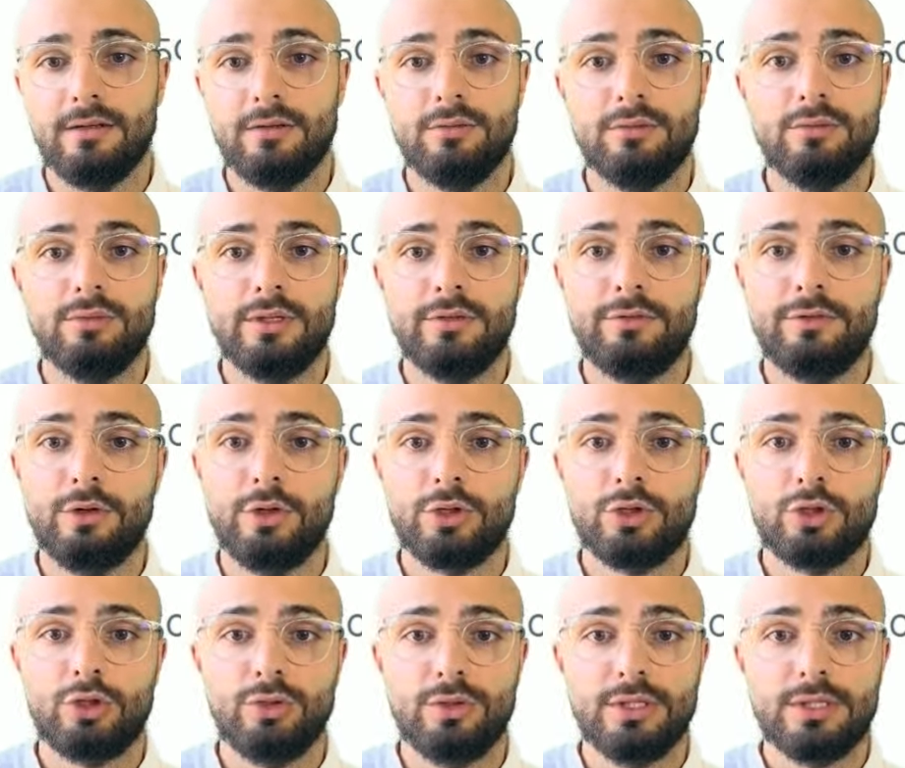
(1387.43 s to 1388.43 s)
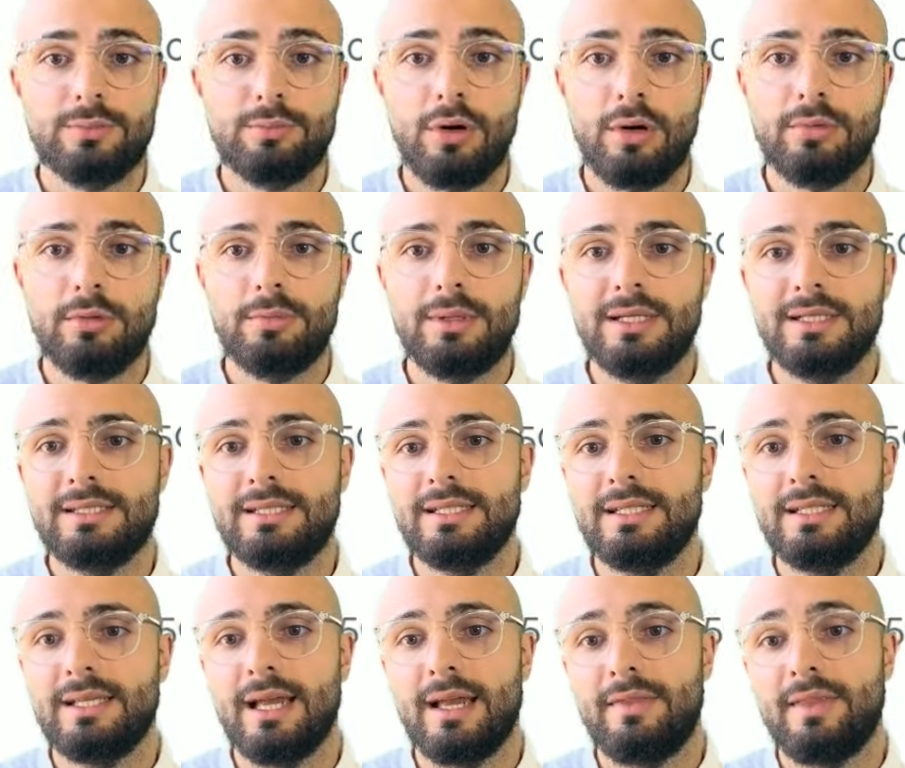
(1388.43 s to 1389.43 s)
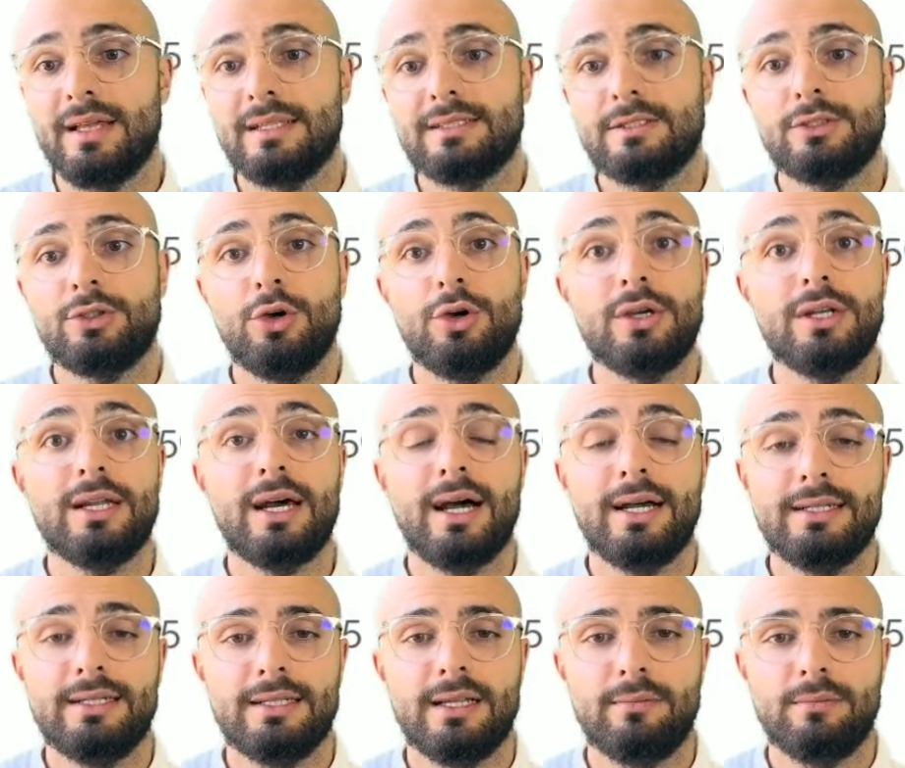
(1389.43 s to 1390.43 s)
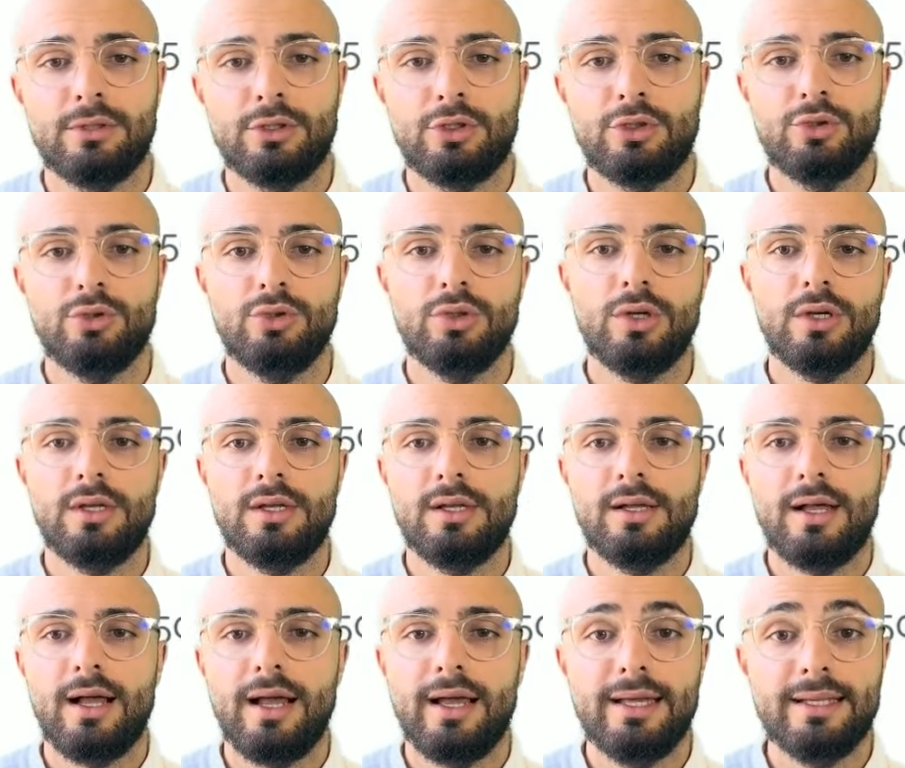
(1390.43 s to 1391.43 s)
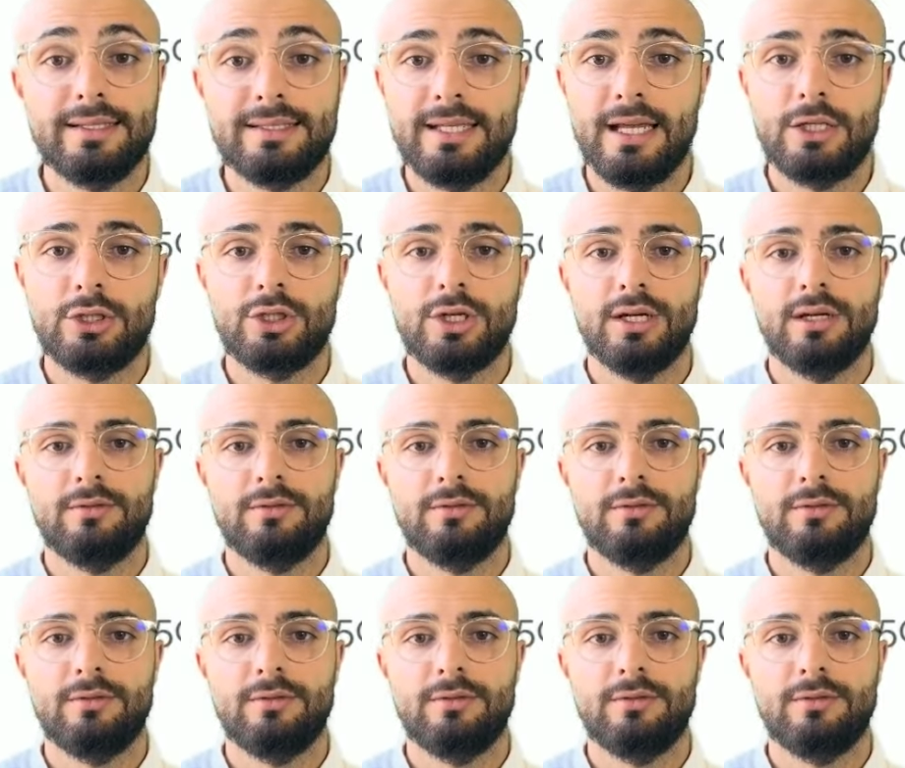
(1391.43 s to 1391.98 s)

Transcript: refers to this probability, and that's token ID number 2, etc.